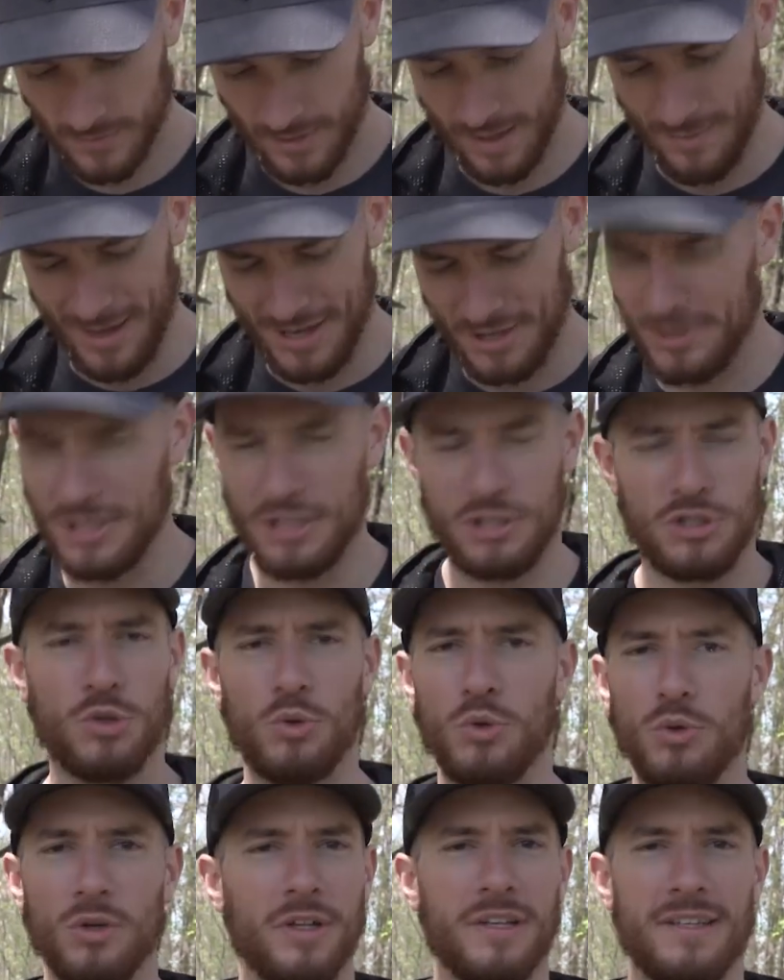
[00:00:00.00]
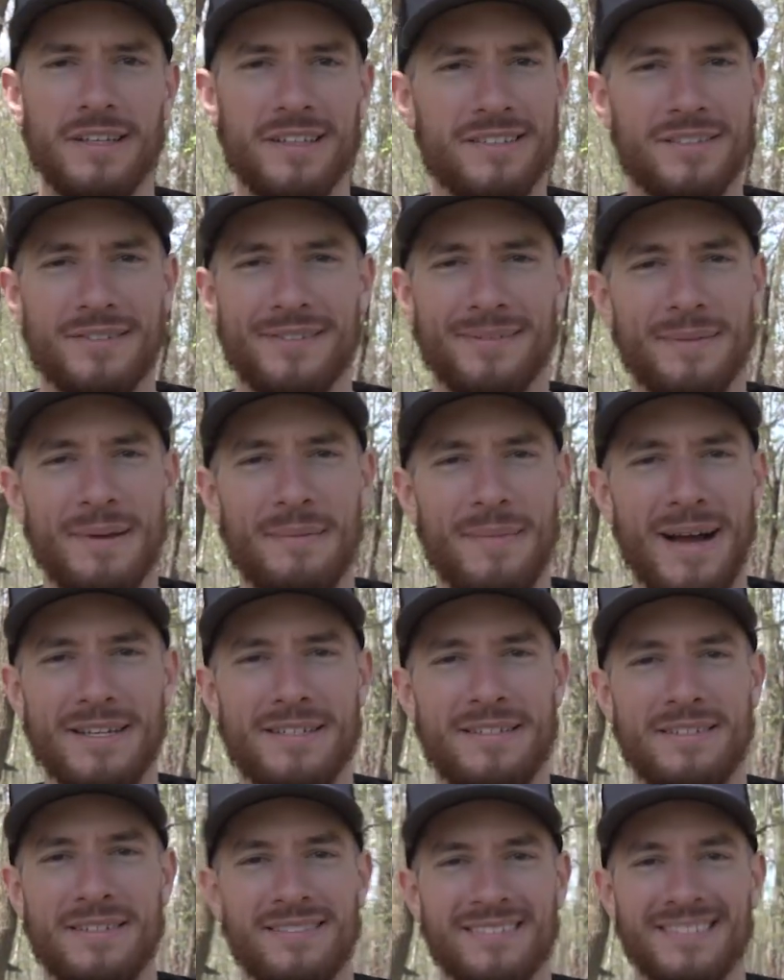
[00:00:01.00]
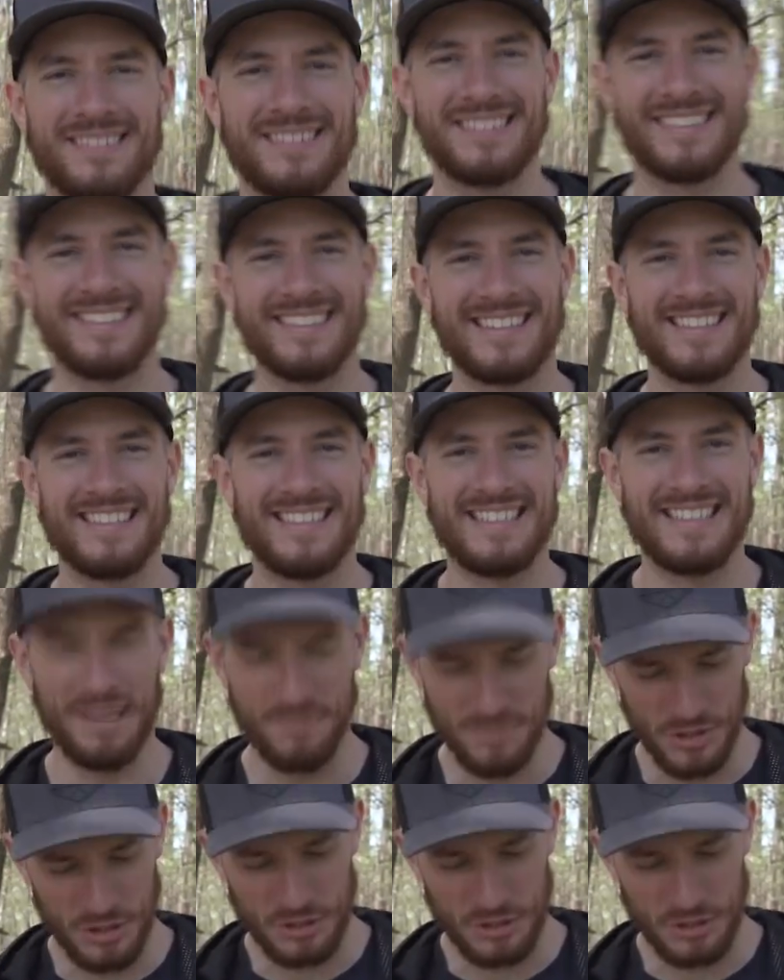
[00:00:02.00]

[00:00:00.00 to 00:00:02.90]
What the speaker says: Am I doing a tool instrument? Am I Tim